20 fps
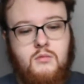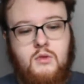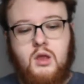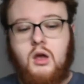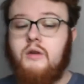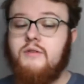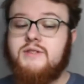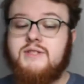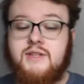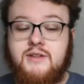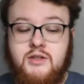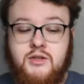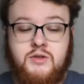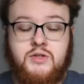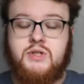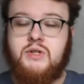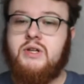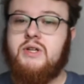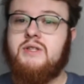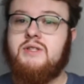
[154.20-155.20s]
Obviously
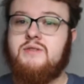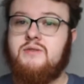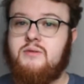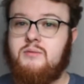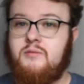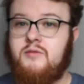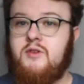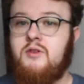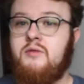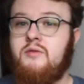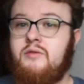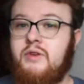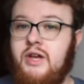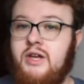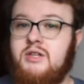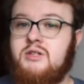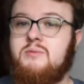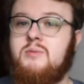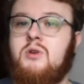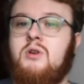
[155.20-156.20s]
nutrients from fruit and
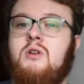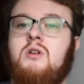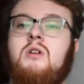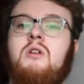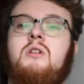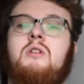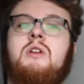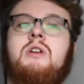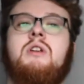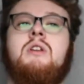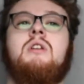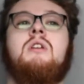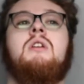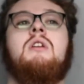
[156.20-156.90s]
veg more, and